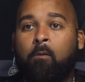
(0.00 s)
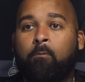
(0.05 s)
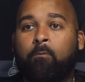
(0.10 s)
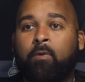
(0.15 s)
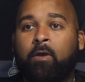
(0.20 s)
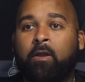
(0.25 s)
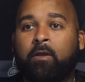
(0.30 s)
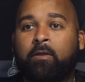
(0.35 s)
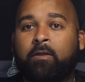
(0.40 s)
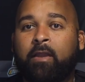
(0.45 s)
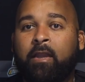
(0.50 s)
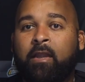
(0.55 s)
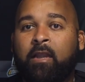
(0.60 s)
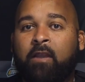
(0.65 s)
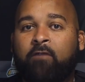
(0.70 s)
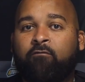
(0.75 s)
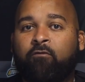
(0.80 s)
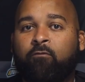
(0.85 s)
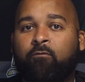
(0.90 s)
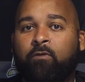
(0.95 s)
But they
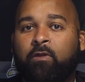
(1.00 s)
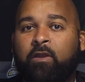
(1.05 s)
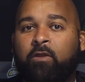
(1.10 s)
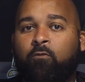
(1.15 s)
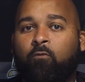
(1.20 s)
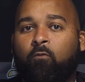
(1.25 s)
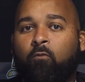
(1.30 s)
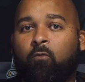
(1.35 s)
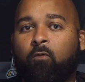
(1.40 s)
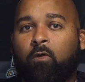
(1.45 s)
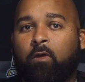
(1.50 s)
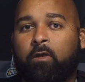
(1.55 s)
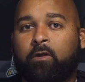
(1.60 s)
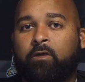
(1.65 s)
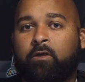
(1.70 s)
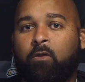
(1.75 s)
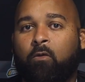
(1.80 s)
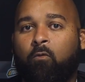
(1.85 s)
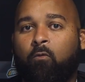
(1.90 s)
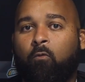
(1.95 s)
never really
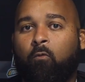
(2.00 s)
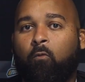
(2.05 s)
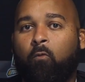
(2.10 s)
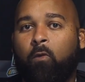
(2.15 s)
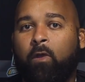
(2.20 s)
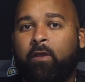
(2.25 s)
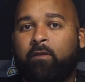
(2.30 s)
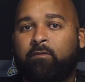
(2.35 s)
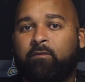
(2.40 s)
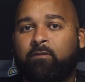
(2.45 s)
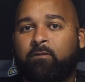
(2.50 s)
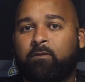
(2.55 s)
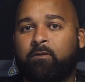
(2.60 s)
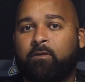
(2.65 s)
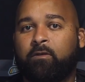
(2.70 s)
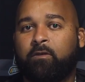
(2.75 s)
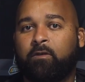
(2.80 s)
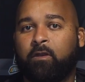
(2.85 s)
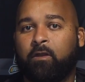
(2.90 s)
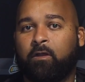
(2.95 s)
worked with
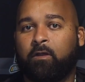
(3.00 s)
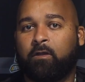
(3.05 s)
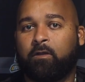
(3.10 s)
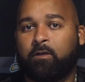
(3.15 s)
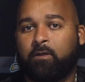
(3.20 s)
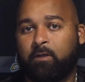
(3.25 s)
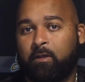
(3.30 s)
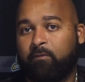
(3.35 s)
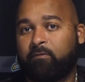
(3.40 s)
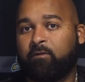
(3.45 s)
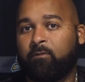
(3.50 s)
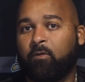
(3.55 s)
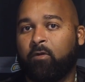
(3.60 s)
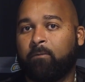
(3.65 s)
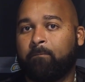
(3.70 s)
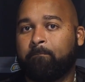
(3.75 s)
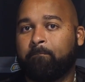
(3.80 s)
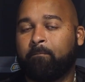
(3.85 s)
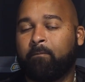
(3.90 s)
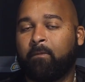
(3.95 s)
the
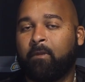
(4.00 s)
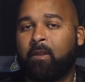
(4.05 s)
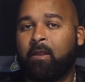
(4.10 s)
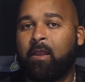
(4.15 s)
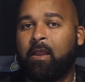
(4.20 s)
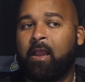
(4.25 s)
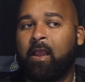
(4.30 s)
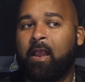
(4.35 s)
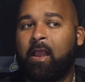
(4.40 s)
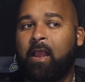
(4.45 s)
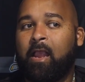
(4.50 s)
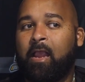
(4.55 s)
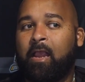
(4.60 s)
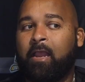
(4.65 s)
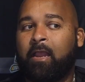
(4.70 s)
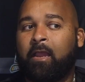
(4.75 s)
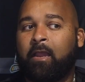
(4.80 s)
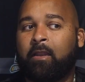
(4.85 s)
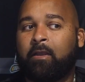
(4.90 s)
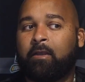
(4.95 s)
customer.
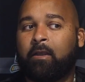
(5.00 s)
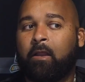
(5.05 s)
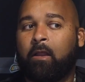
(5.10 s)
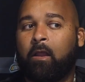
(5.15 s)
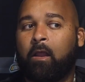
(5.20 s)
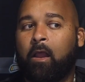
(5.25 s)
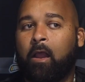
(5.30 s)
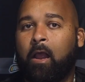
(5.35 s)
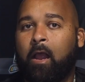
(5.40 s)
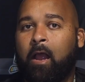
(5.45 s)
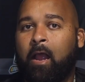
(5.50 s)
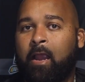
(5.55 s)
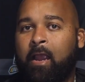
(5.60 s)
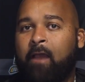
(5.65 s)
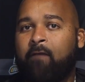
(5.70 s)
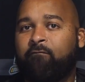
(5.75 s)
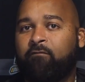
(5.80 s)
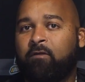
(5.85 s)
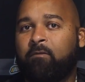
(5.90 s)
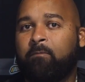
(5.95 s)
And I
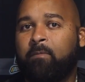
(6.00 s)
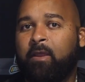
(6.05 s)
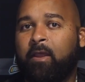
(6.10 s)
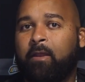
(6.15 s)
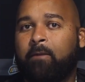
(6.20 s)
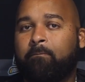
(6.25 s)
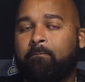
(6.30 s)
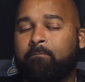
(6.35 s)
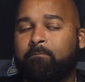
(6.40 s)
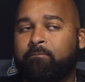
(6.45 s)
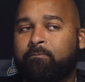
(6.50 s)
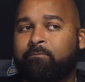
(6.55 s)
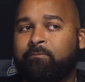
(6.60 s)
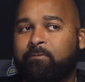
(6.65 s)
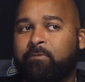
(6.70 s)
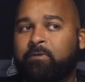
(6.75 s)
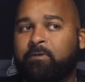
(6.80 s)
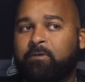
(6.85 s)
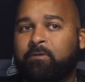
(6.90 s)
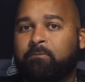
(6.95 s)
have to admit,
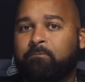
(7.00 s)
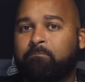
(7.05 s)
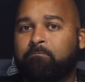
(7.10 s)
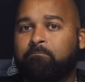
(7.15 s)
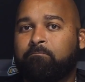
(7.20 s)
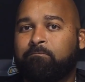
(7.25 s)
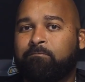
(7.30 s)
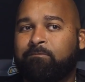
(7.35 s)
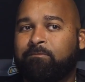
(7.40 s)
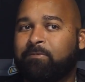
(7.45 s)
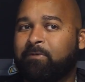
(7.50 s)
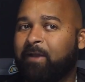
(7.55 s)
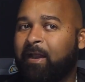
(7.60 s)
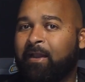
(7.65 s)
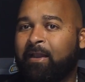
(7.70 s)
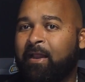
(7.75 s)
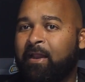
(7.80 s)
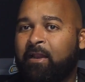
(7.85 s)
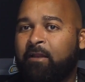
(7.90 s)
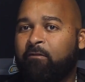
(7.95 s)

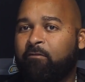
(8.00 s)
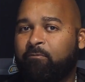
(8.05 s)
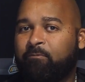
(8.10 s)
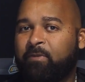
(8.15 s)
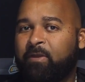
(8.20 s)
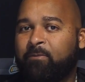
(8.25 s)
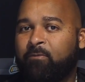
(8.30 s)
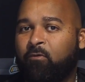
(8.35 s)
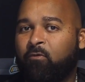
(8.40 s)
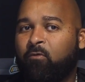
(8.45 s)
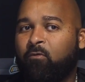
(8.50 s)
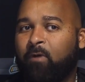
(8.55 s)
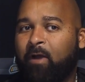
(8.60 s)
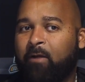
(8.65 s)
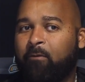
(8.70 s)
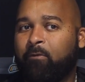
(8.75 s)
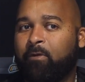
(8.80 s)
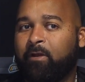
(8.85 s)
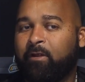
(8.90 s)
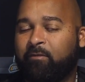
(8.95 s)
a lot of those people who
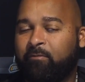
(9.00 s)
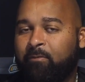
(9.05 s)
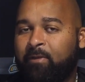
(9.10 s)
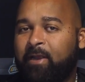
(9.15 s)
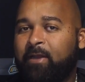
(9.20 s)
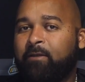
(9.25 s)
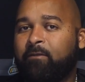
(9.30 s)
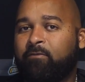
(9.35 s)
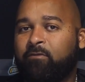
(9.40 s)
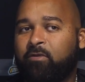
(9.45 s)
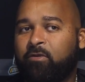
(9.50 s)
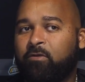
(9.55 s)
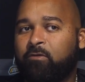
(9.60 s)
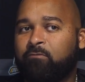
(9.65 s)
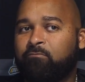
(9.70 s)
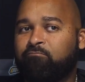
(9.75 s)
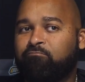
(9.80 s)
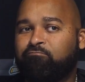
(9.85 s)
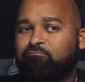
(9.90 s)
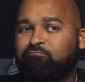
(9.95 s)
I would explain this
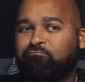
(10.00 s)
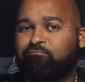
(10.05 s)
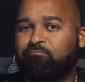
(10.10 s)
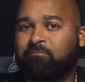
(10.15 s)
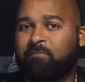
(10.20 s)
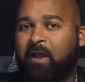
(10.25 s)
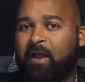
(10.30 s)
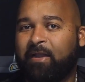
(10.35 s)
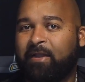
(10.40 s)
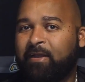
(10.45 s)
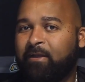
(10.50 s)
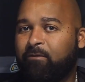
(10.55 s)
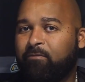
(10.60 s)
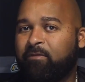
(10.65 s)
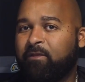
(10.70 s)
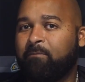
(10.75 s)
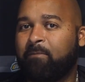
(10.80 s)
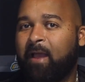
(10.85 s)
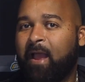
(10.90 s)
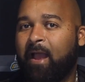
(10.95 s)
to, I didn't
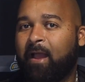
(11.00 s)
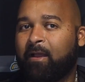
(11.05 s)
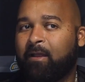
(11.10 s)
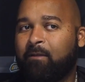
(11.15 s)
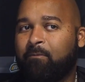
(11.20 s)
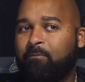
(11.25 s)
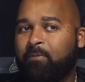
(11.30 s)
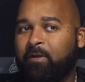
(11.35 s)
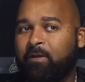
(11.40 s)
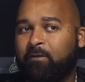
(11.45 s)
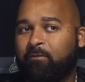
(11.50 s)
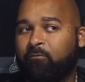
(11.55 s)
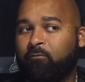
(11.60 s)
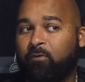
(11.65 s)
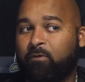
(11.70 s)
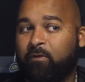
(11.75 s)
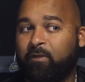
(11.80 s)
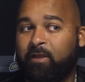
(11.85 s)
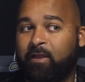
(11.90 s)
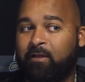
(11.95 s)
see back. Because
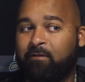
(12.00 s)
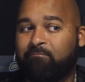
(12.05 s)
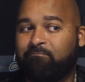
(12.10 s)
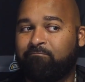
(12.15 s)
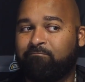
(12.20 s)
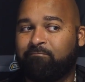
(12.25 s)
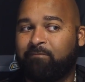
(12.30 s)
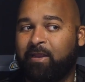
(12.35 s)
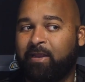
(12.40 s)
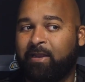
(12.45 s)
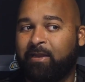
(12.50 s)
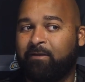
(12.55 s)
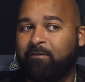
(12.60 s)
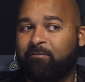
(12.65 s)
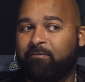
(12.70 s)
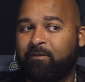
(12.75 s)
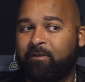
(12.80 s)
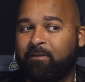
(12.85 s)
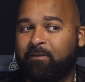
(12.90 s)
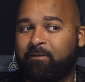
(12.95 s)
once again, they can
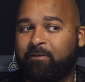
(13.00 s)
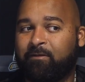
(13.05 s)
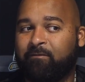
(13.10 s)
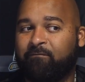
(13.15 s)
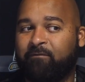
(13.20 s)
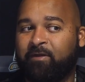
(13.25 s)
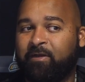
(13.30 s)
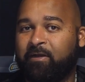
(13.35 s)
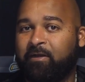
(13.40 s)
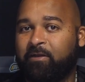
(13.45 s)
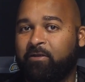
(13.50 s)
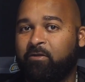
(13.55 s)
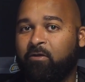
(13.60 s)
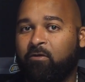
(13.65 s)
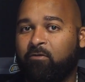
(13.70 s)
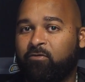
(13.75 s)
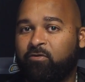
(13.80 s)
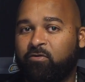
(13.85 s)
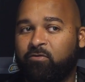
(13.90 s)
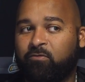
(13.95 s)
just conveniently
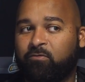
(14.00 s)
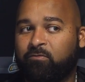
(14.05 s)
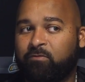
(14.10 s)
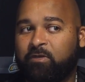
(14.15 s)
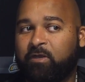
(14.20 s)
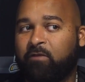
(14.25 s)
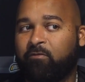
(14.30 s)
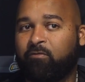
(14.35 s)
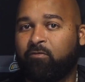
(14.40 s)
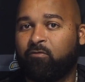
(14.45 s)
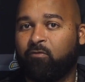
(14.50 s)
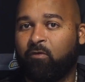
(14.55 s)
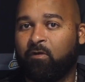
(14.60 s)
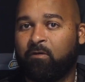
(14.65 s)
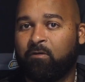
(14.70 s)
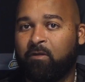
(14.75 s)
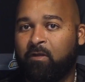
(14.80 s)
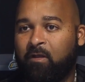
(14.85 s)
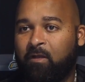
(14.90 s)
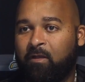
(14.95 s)
go to the other
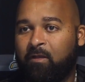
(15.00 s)
store,